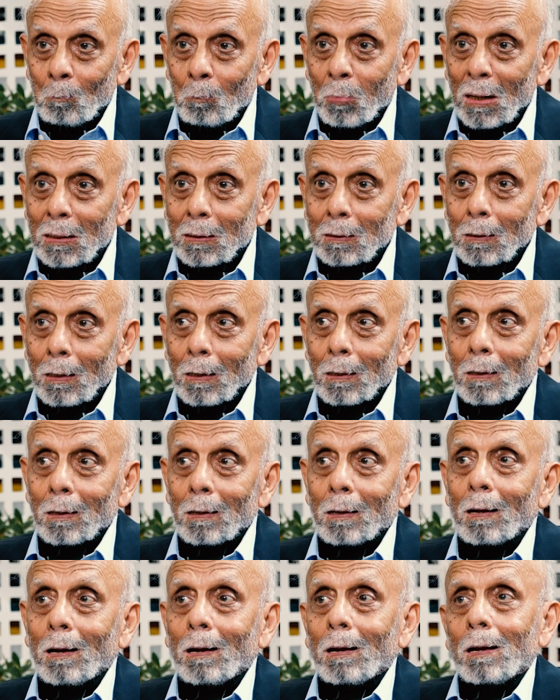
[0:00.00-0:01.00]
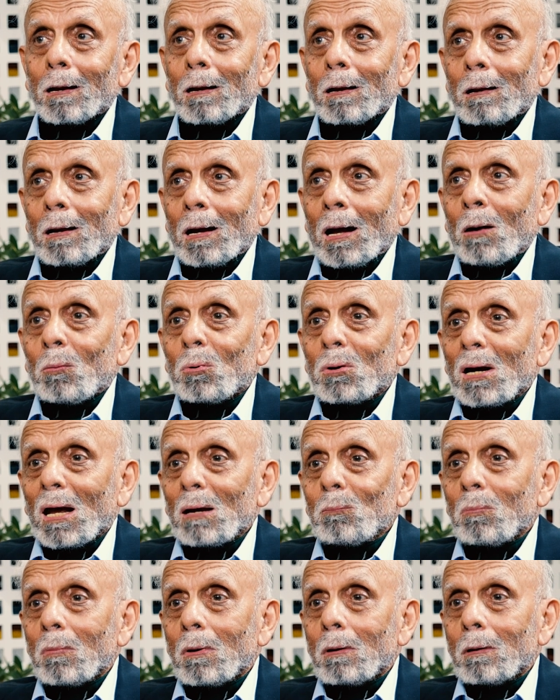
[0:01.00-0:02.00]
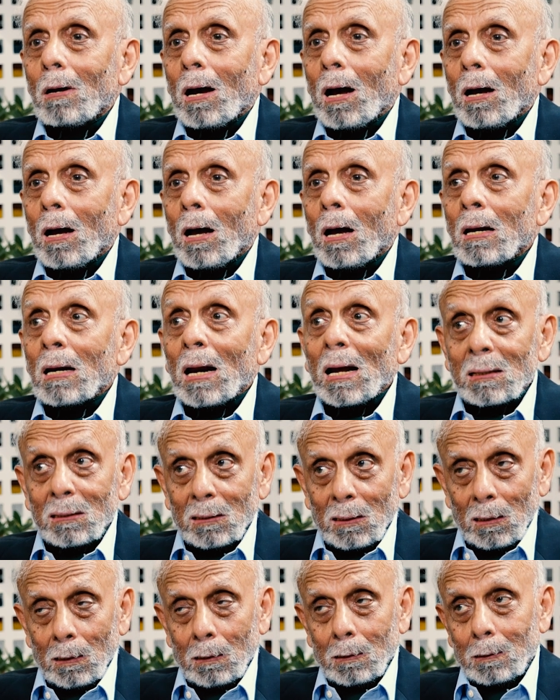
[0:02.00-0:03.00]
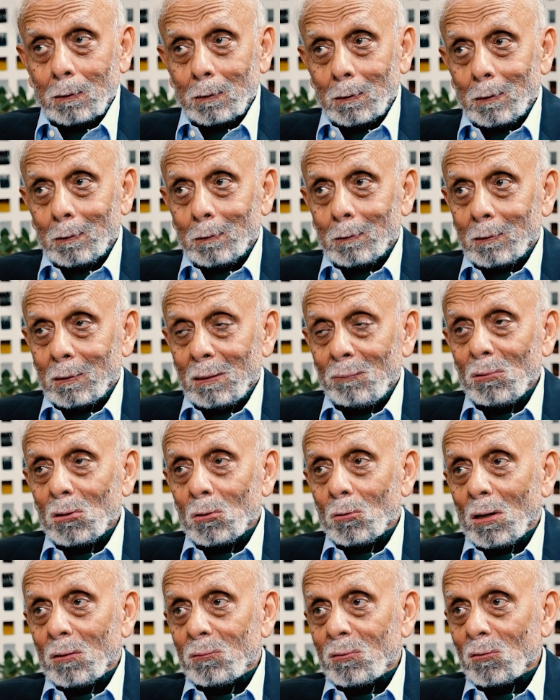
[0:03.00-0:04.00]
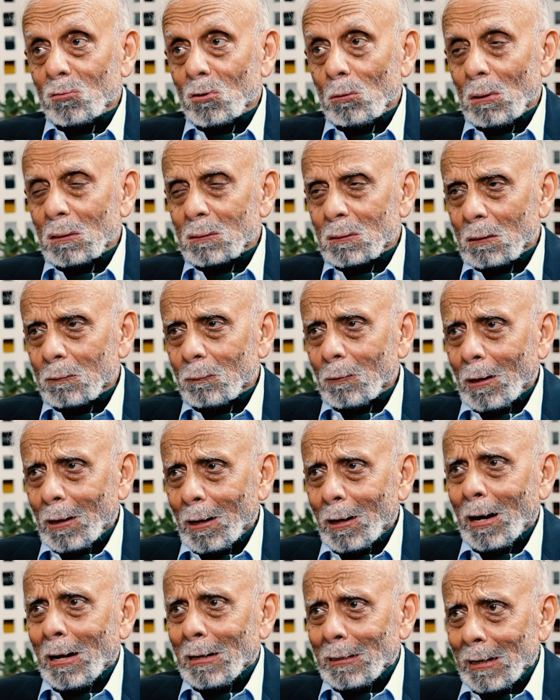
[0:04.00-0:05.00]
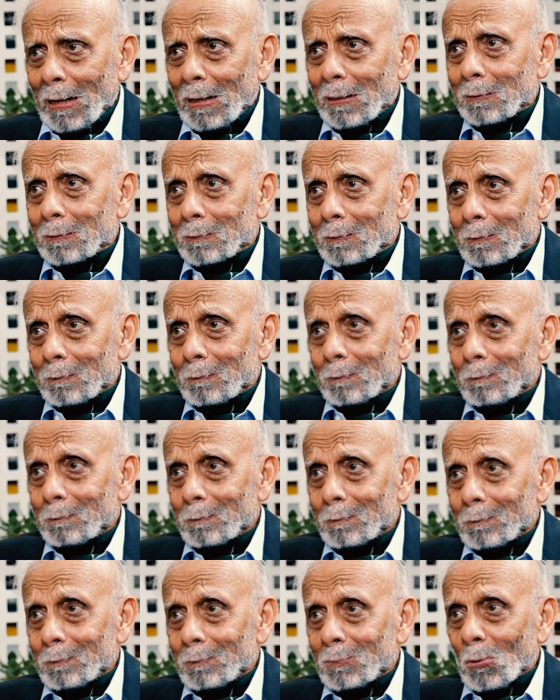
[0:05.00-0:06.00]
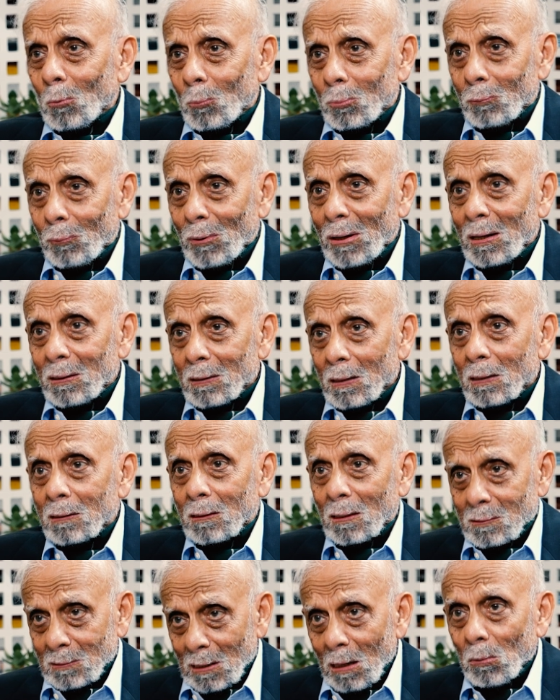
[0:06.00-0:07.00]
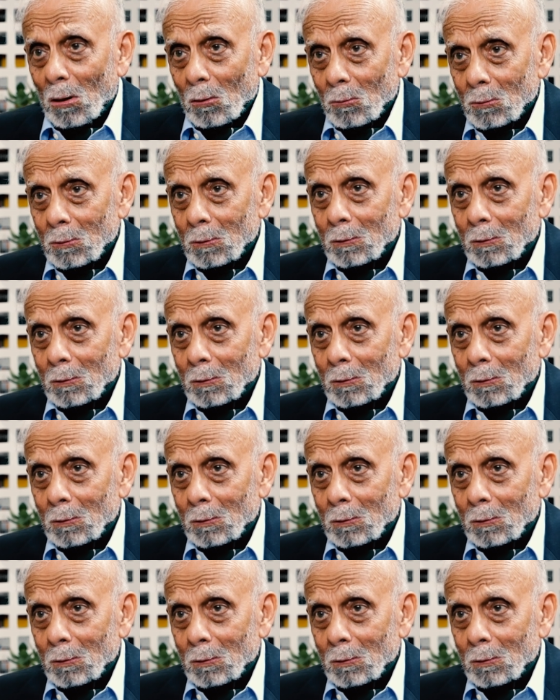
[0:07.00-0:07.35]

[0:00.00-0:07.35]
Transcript: but I would like, and I think, even though I say so myself, I like the way it has come out.